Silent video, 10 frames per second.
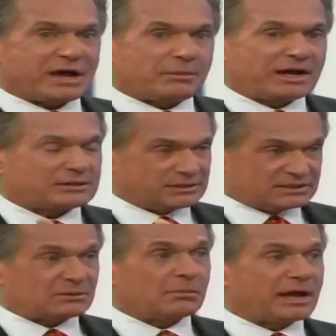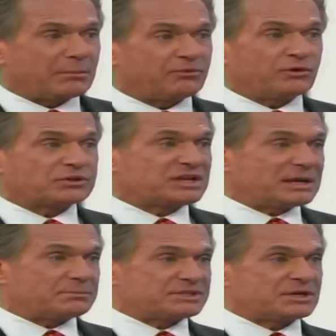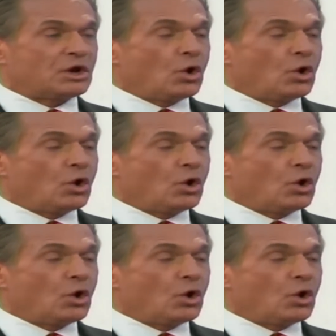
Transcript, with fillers: about some helpful tips,